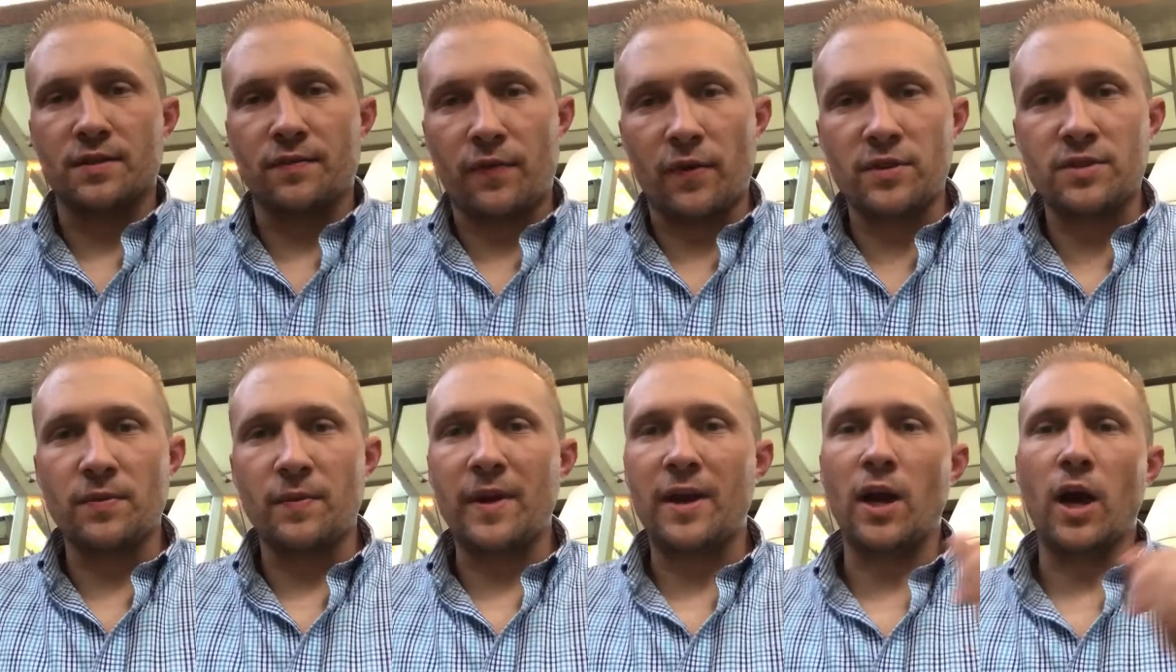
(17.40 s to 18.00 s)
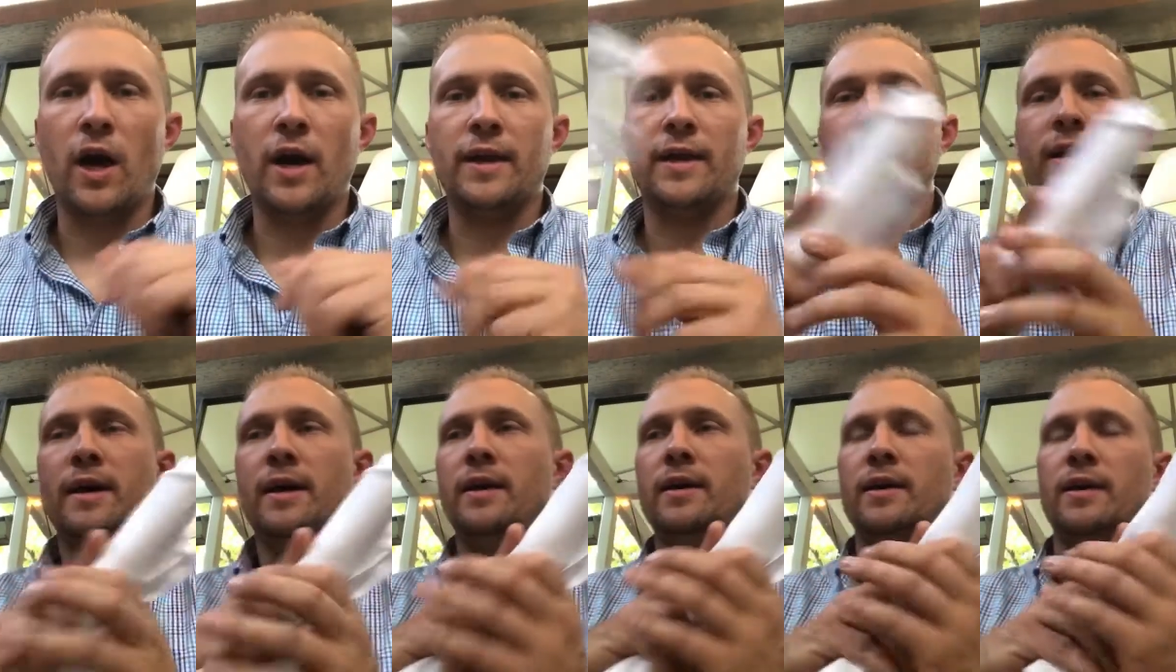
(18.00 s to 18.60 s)
so the first thing we got
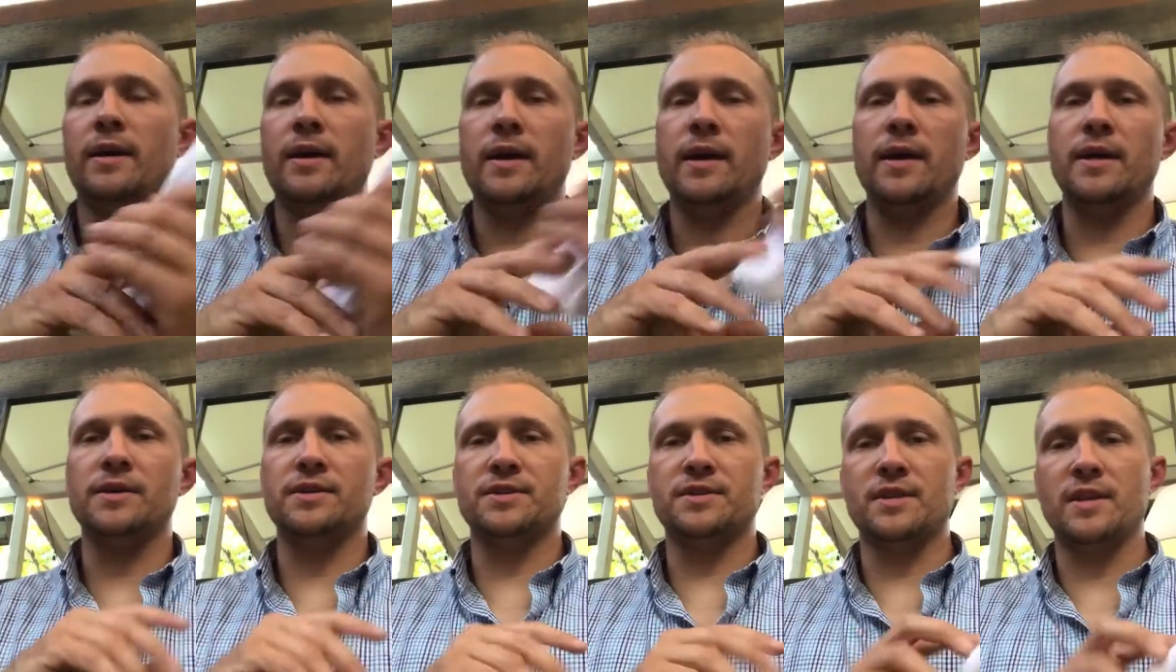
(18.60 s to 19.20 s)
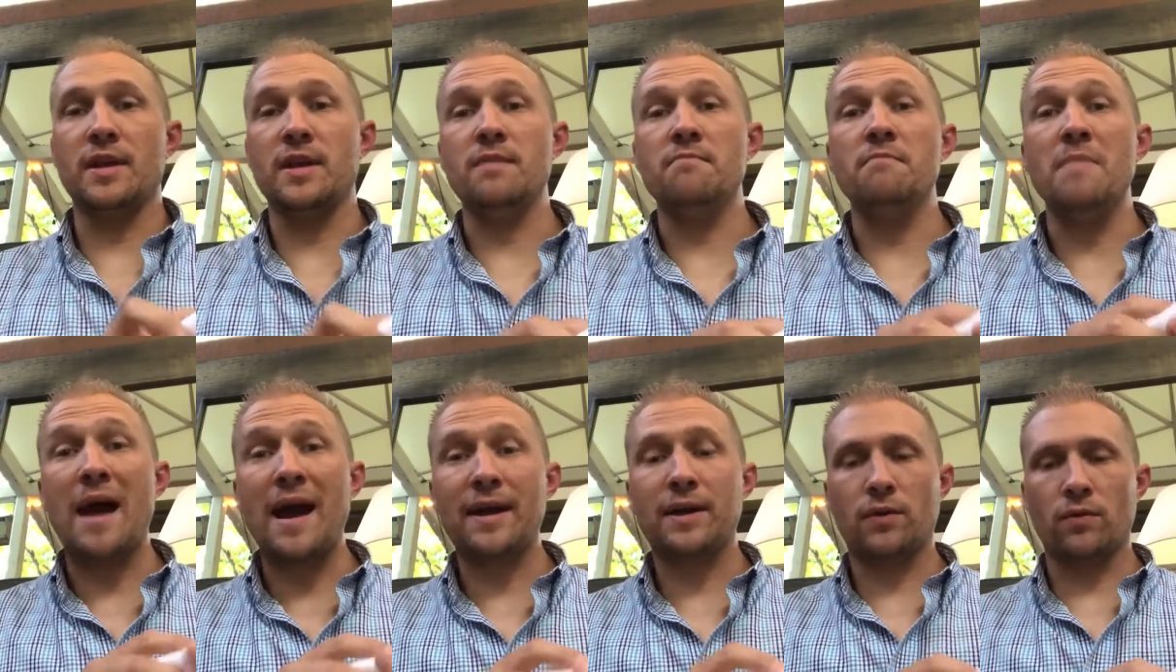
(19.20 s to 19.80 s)
is the
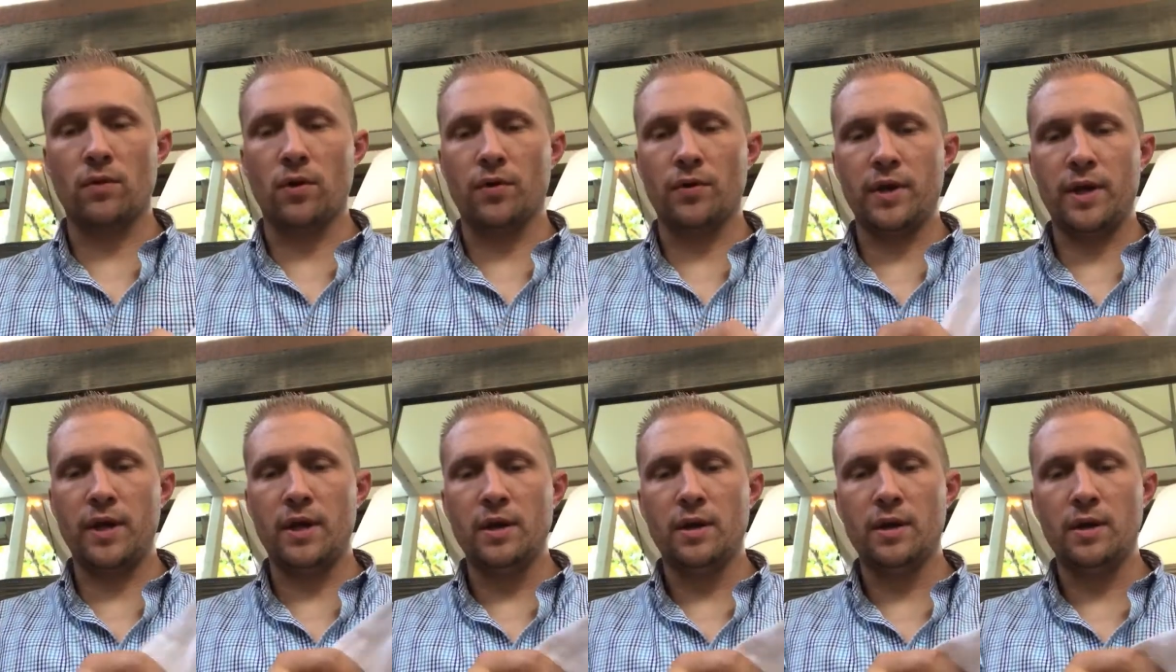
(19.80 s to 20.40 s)
macaroni.